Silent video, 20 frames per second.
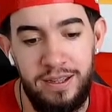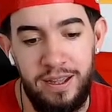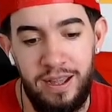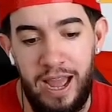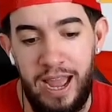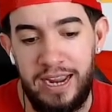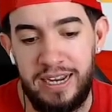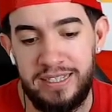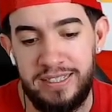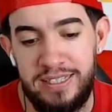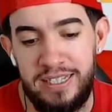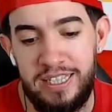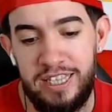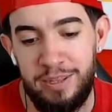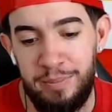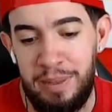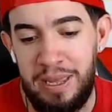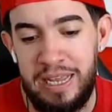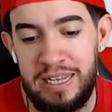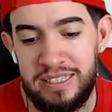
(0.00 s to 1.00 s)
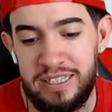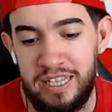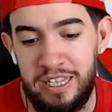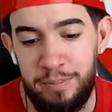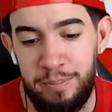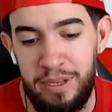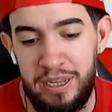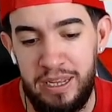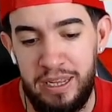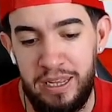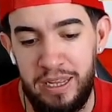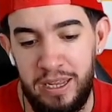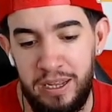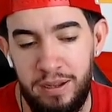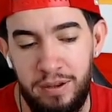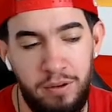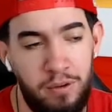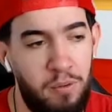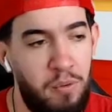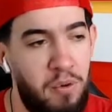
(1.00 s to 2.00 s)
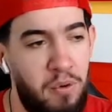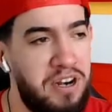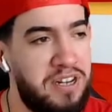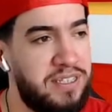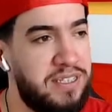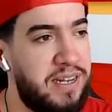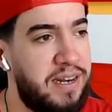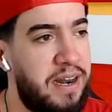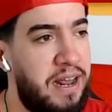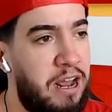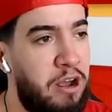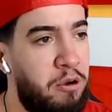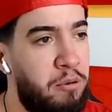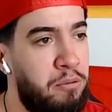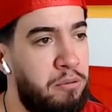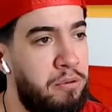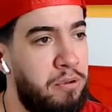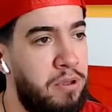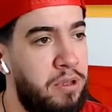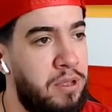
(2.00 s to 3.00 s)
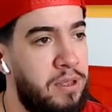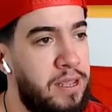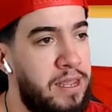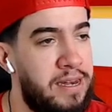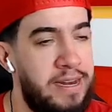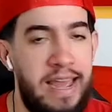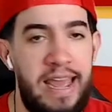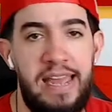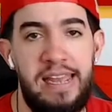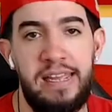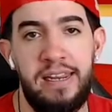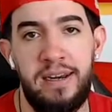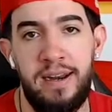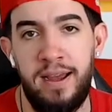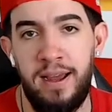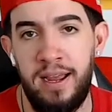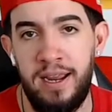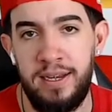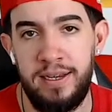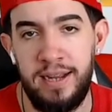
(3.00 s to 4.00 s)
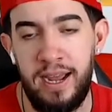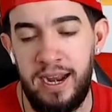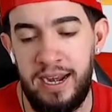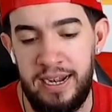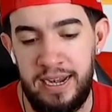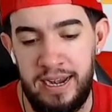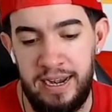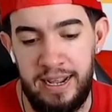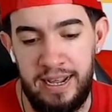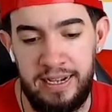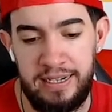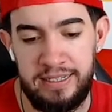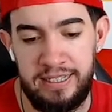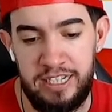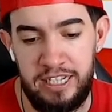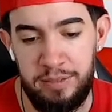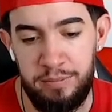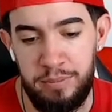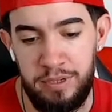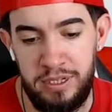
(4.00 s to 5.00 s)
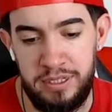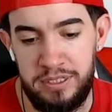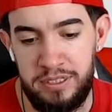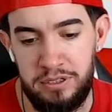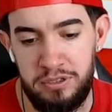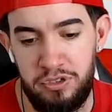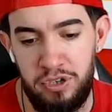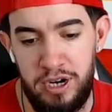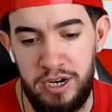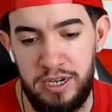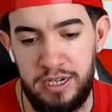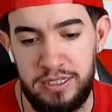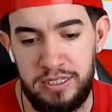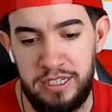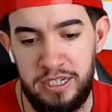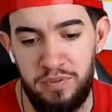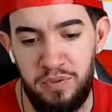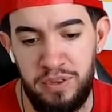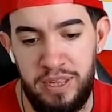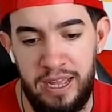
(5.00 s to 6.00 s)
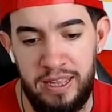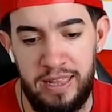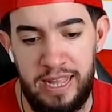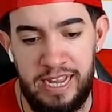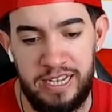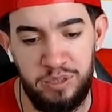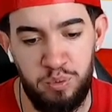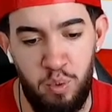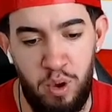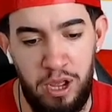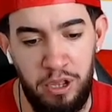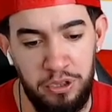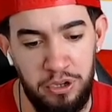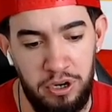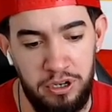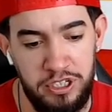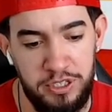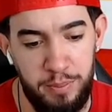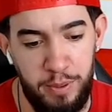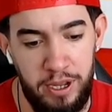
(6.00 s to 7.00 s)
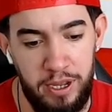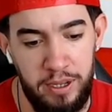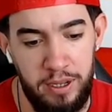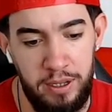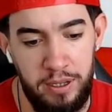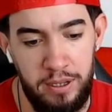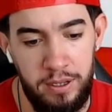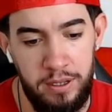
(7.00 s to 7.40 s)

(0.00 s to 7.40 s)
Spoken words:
I could see them easily being, what is it now? An 8-9, 9-8 team, and still trying to contend for that last wild card spot.